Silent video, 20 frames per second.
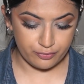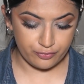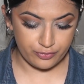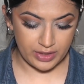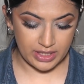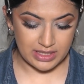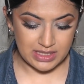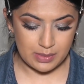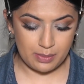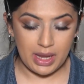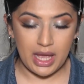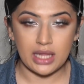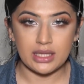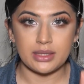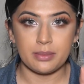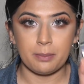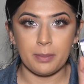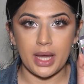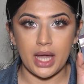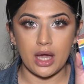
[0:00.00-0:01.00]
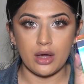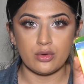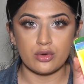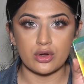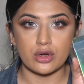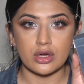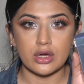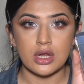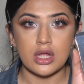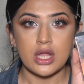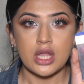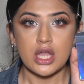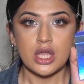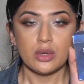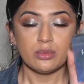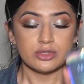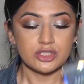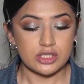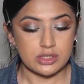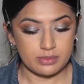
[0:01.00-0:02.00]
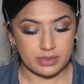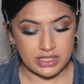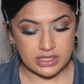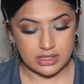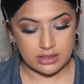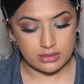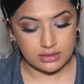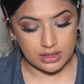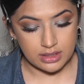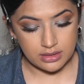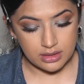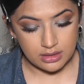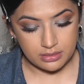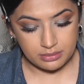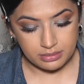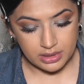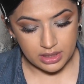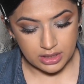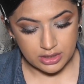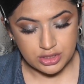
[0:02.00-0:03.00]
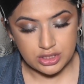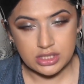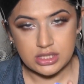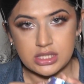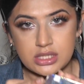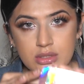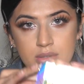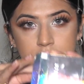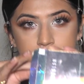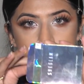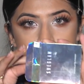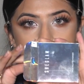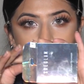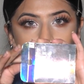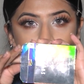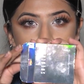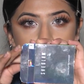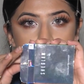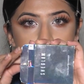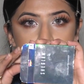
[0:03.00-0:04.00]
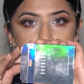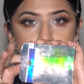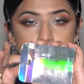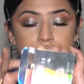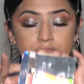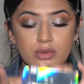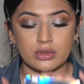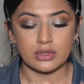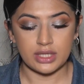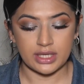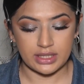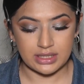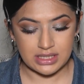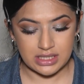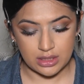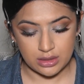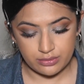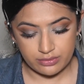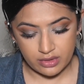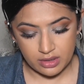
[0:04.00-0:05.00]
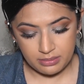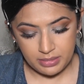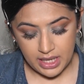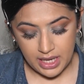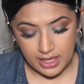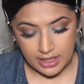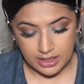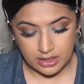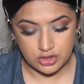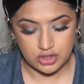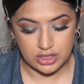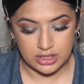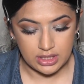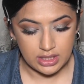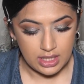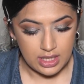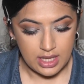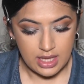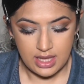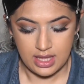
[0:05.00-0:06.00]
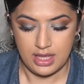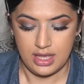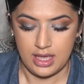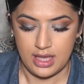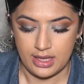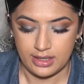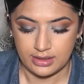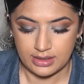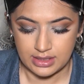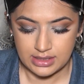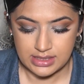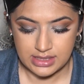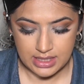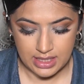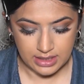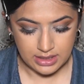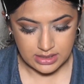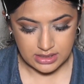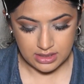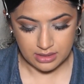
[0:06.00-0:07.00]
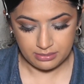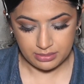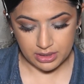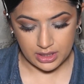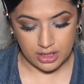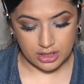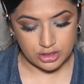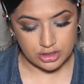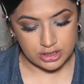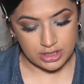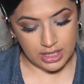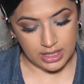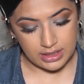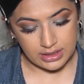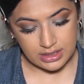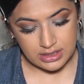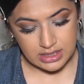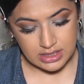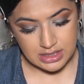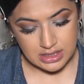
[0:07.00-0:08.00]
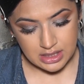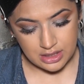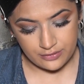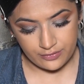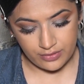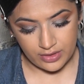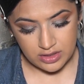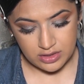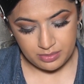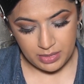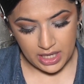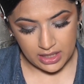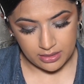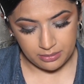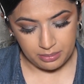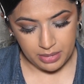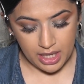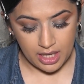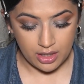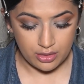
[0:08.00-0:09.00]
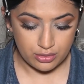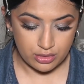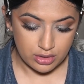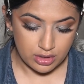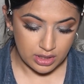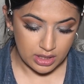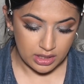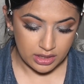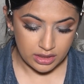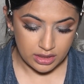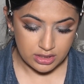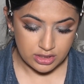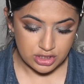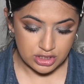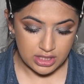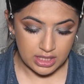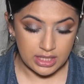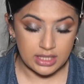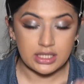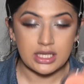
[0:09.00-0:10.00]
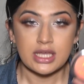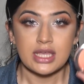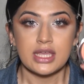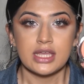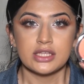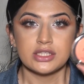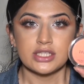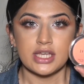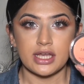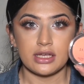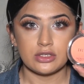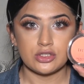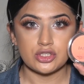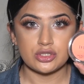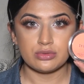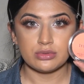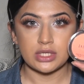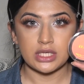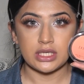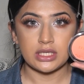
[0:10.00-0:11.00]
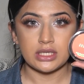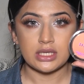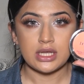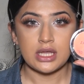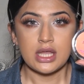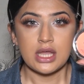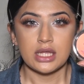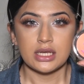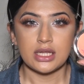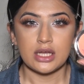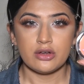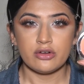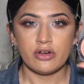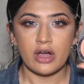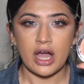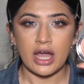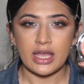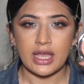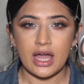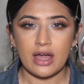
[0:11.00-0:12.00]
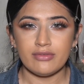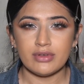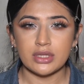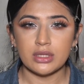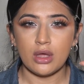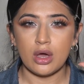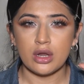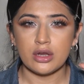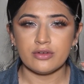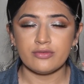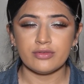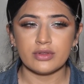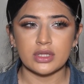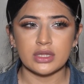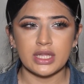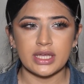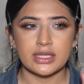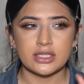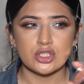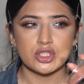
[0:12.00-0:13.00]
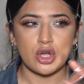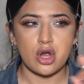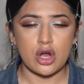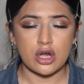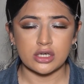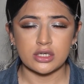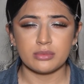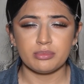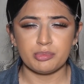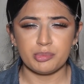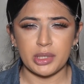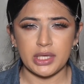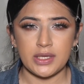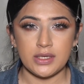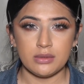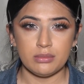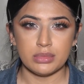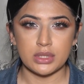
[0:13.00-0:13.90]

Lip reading: face palette powder, which is basically their blushes. So again, they're beautiful like silver packaging, and inside is the blush, and this is their face palette powder in the shade Tangerine. Now I have a lot of like dark pink